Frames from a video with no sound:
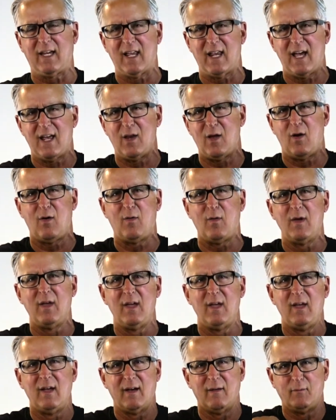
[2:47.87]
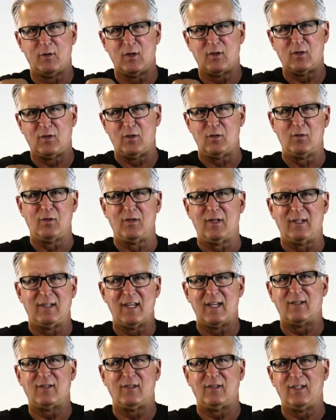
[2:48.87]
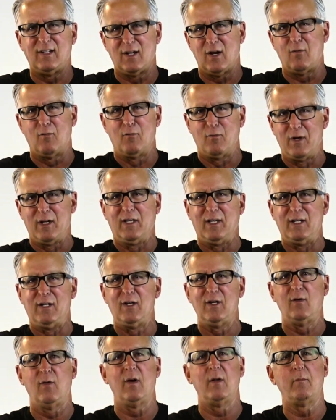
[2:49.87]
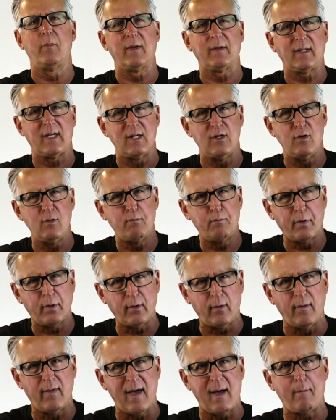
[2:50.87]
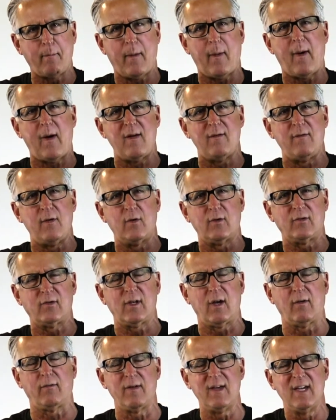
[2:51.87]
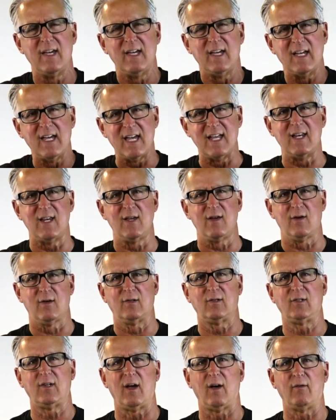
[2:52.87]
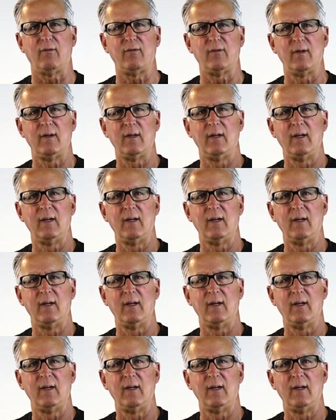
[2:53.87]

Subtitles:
And I know just using this, you don't really do it, but can you pull that part of yourself into yourself